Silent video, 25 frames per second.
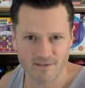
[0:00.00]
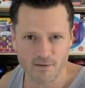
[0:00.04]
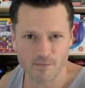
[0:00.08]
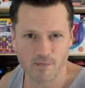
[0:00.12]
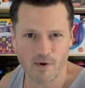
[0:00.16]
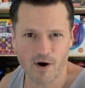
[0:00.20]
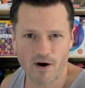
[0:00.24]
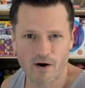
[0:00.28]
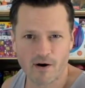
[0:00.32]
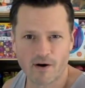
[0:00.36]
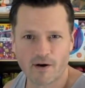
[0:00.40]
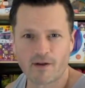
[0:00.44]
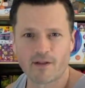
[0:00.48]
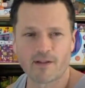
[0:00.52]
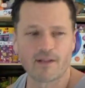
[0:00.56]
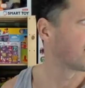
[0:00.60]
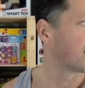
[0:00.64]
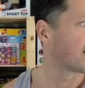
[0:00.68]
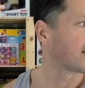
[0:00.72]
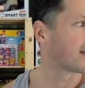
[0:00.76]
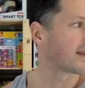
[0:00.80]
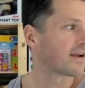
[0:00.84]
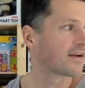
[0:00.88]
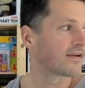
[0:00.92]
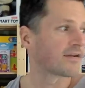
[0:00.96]
them all,
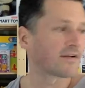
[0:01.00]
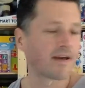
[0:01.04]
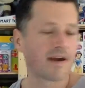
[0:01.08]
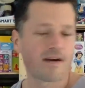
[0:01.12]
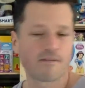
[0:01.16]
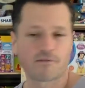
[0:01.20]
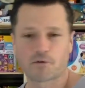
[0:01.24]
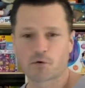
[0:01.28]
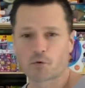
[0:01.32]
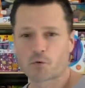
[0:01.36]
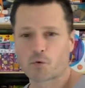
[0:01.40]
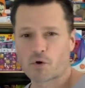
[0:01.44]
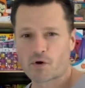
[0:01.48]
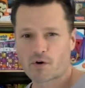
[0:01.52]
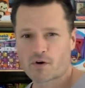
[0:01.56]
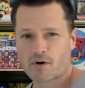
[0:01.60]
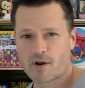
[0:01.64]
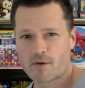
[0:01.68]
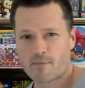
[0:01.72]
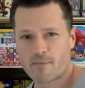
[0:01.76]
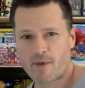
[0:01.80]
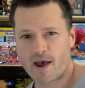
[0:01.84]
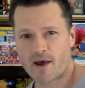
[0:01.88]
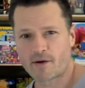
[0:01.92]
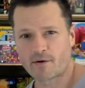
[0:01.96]
and I don't have to worry
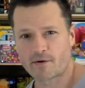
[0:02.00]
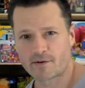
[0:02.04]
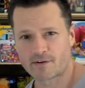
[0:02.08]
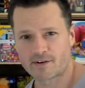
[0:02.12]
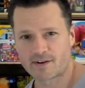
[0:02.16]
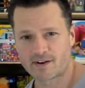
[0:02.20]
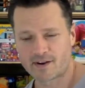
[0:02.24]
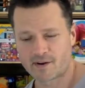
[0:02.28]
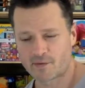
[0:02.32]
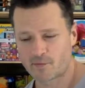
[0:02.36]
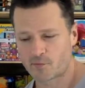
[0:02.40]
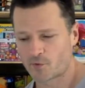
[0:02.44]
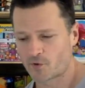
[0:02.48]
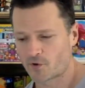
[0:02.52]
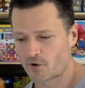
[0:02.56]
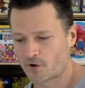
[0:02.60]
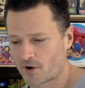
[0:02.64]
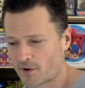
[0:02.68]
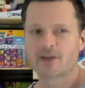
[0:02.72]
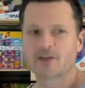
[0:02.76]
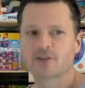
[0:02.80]
about it anymore.